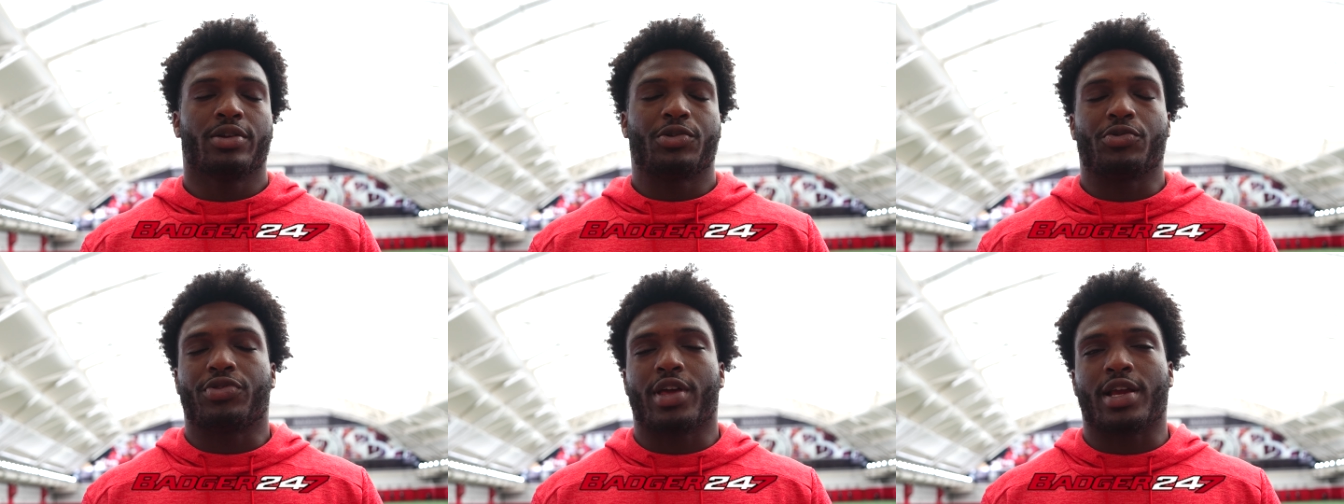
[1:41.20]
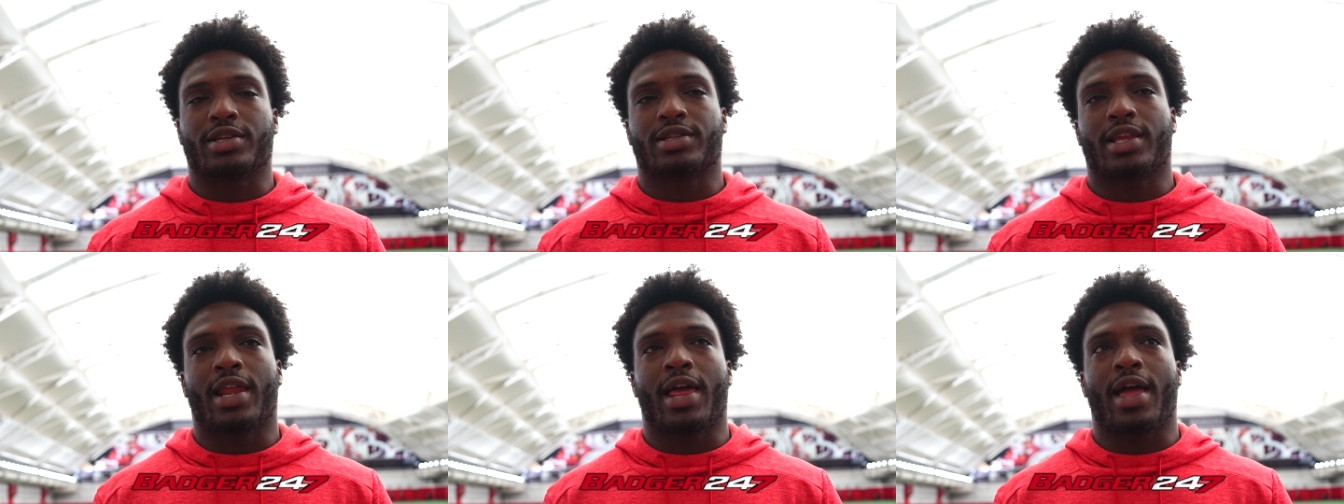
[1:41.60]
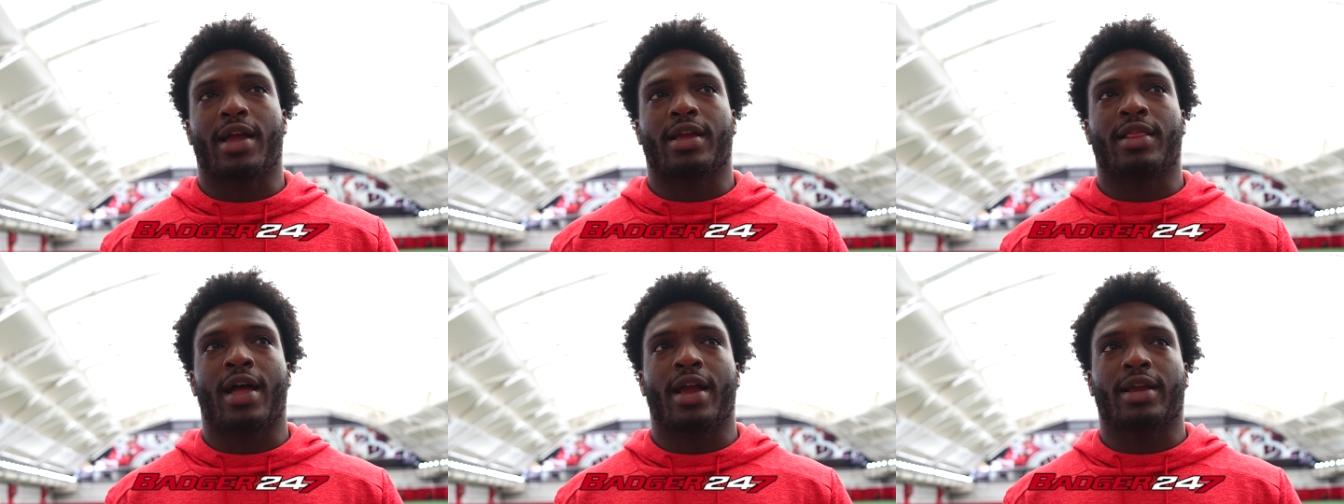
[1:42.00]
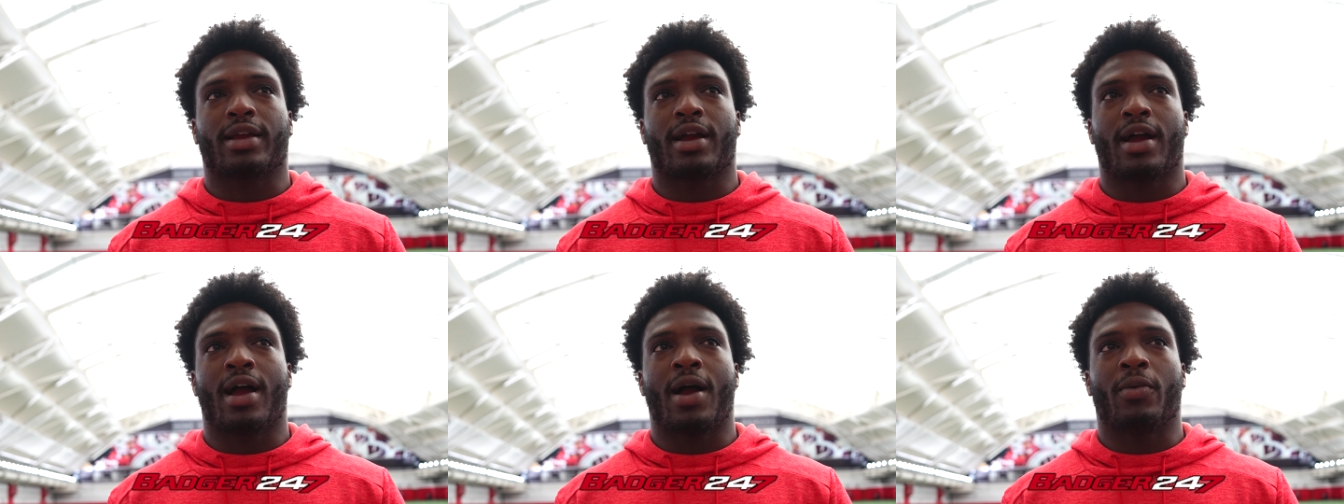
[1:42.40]
do things that I like
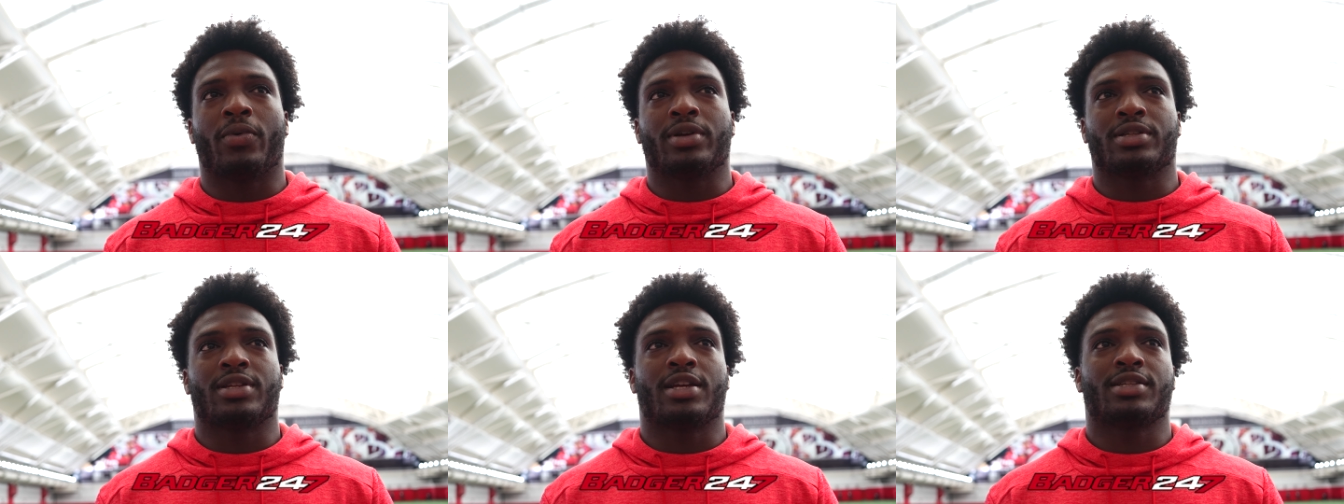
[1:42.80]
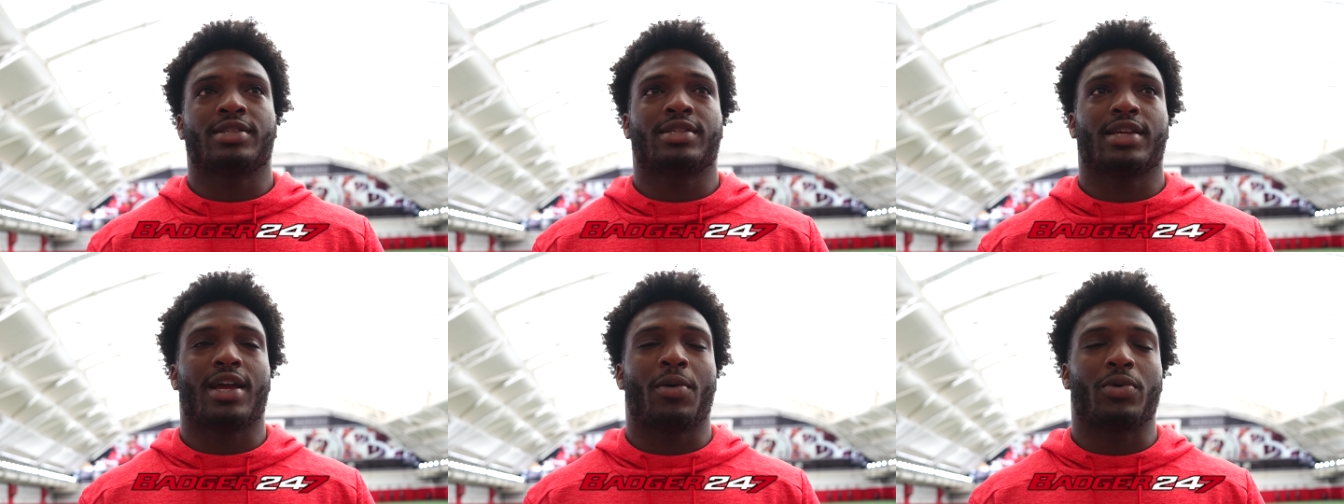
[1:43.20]
I wasn't necessary.